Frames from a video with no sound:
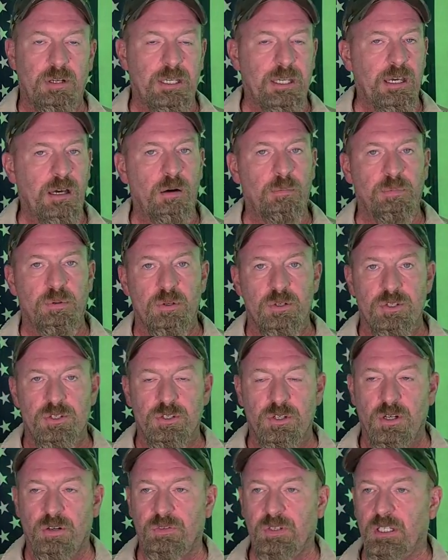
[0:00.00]
count per
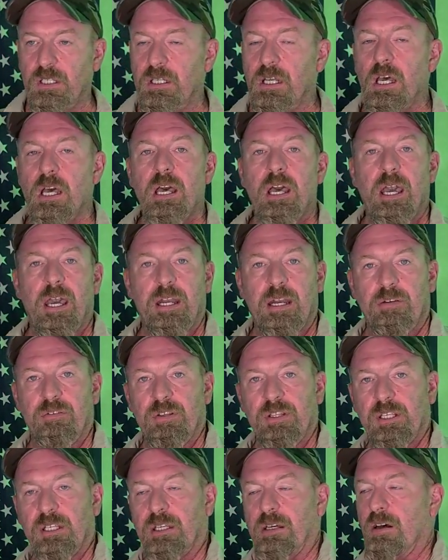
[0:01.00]
serving and
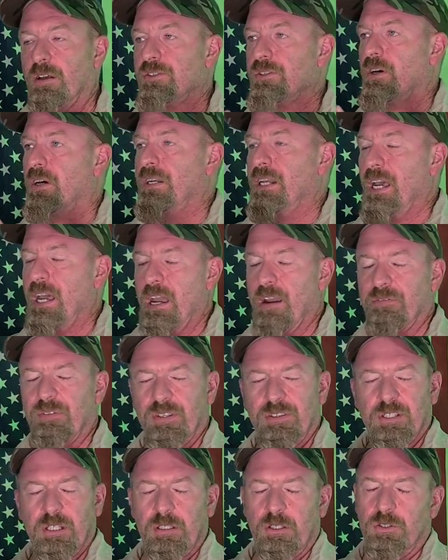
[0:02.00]
everything else on
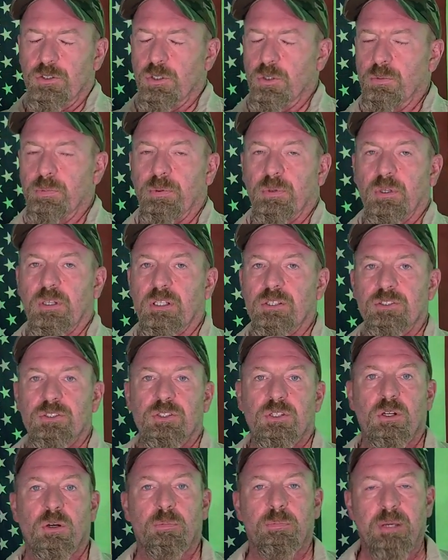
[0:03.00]
everything that you put into
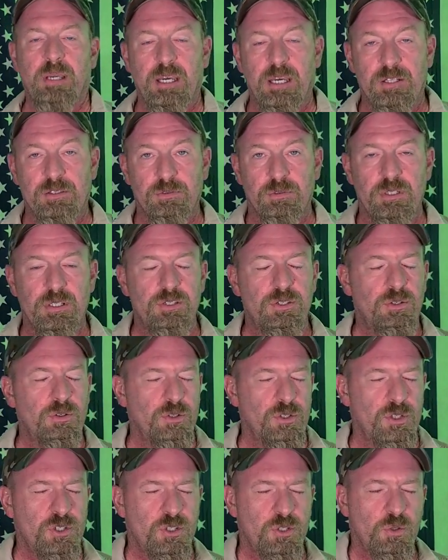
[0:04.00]
your pantries,
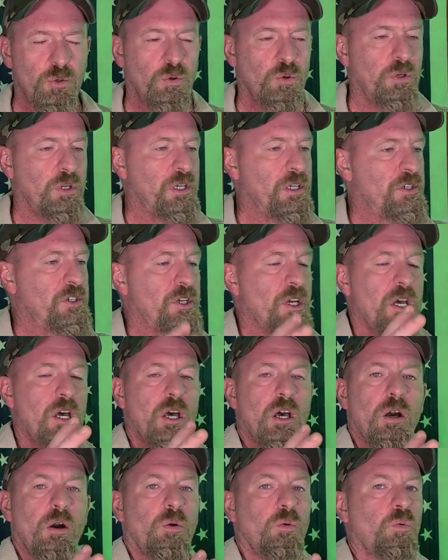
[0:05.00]
your storage,
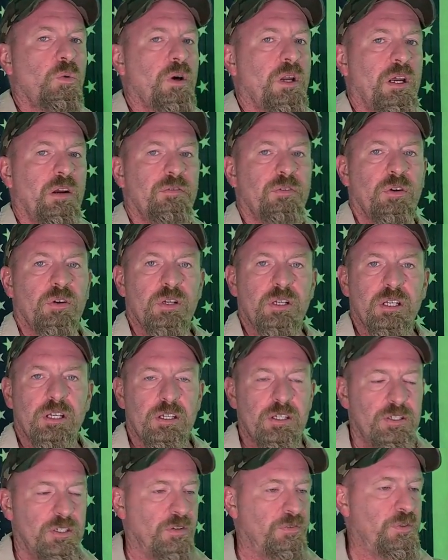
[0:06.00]
whatever it
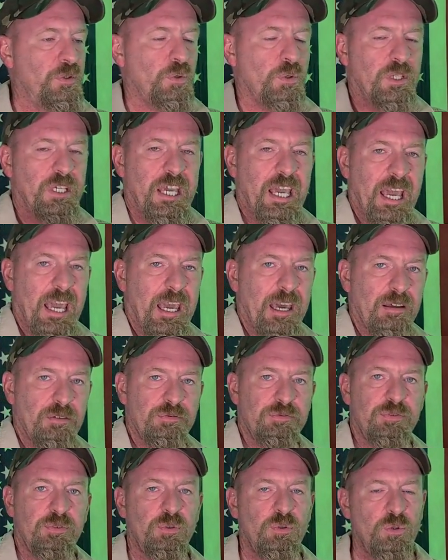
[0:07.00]
is. If you can
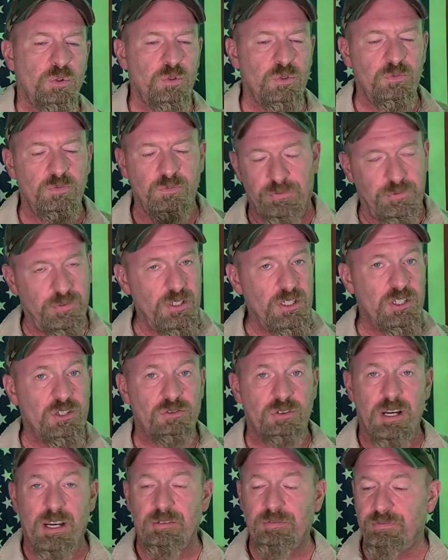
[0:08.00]
food, freeze
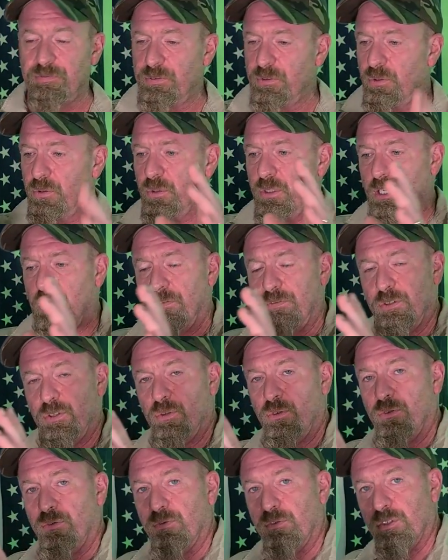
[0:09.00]
dried food, if
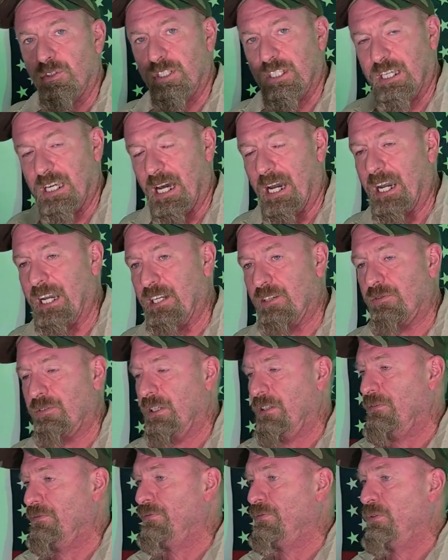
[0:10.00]
you
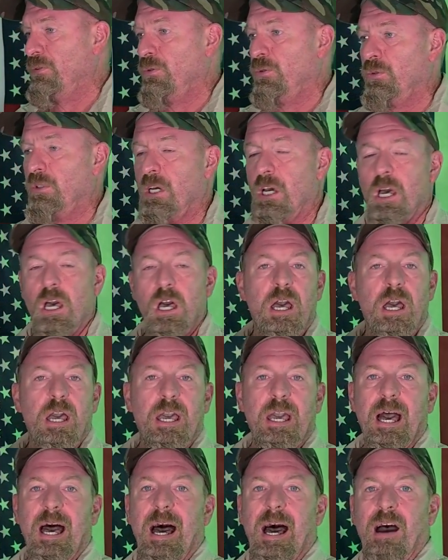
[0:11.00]
dehydrate food,
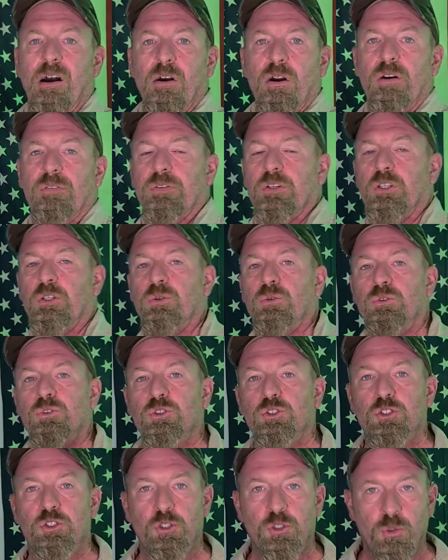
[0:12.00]
however you
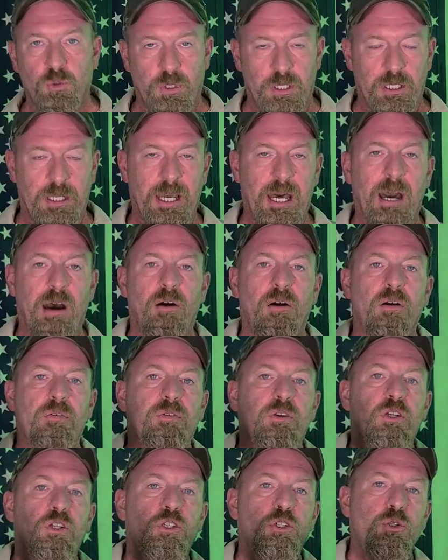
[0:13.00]
do it,
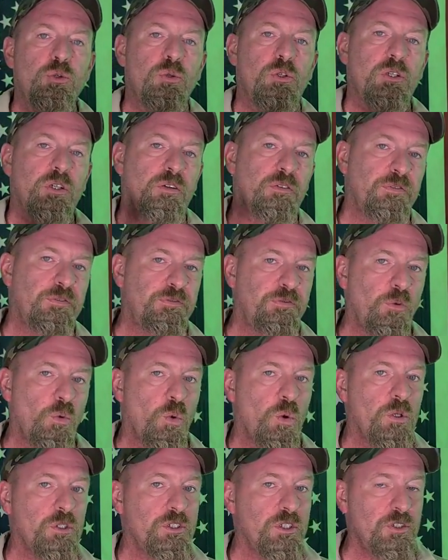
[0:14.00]
however you can
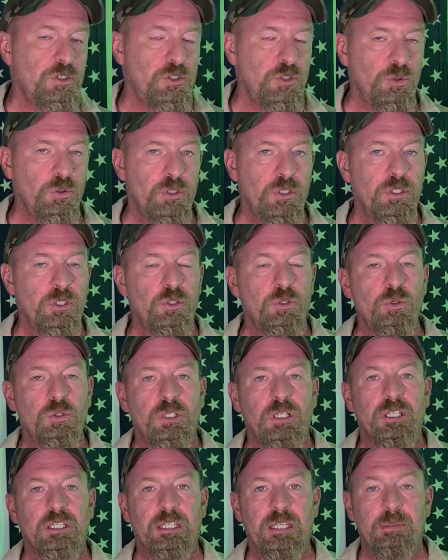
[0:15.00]
afford to do it, you
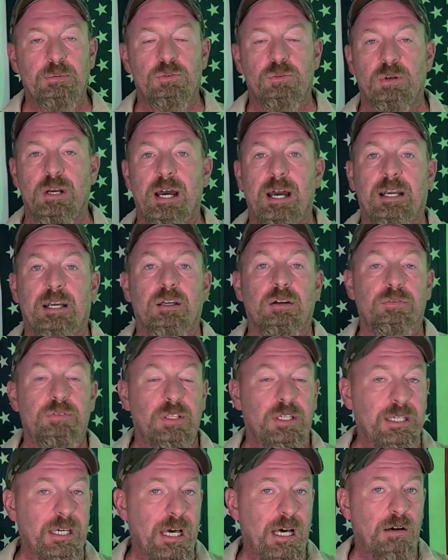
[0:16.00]
can keep track of
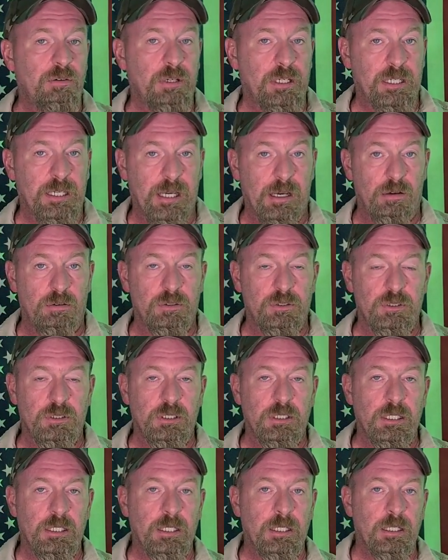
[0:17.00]
the calorie count.
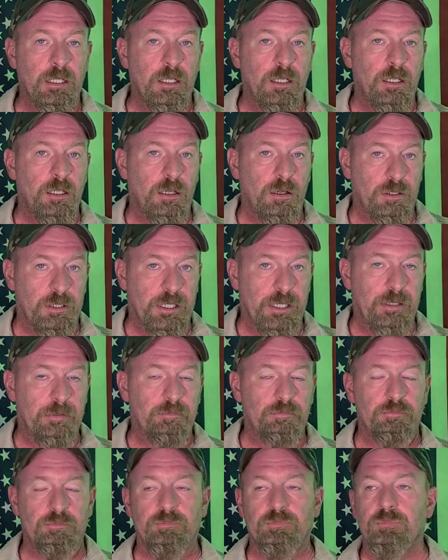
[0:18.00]
Okay?
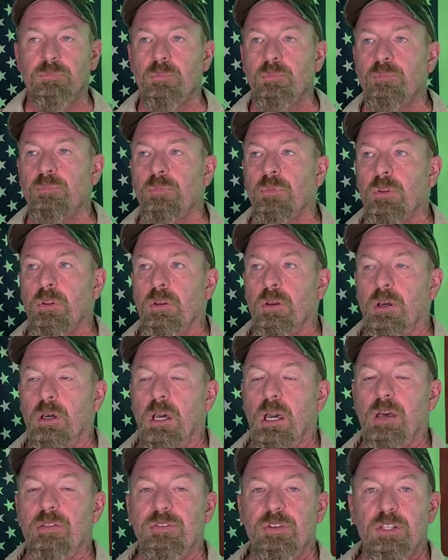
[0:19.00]

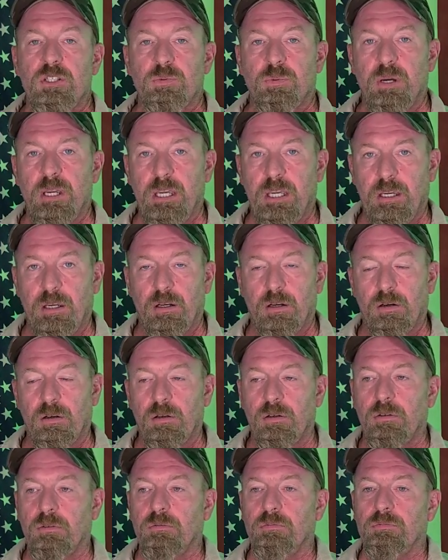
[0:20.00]
And this way
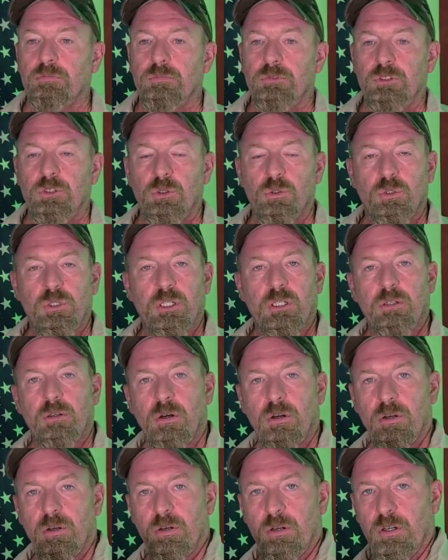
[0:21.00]
here, you can
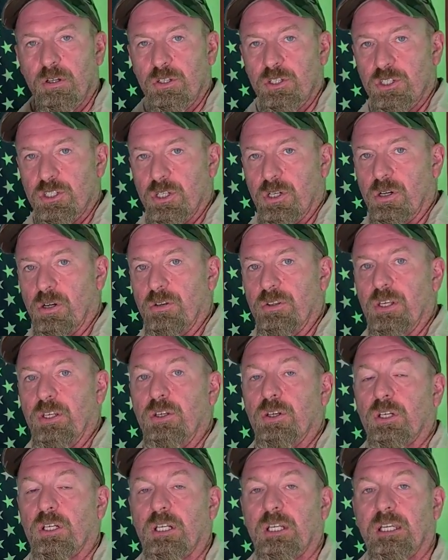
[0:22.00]
assure that
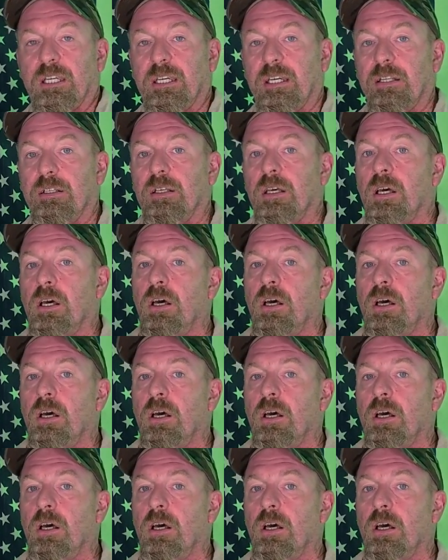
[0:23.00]
you're going to get